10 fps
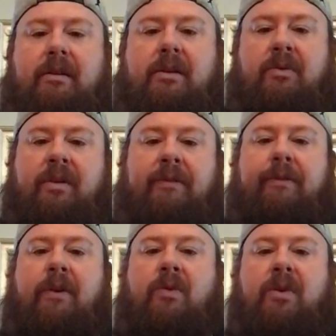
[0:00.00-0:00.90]
Going
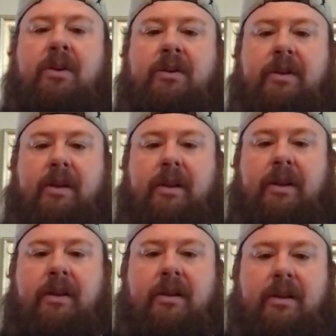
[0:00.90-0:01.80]
forward
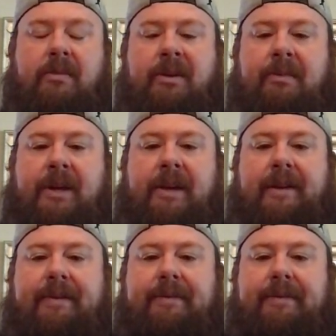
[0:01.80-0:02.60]
and coming back.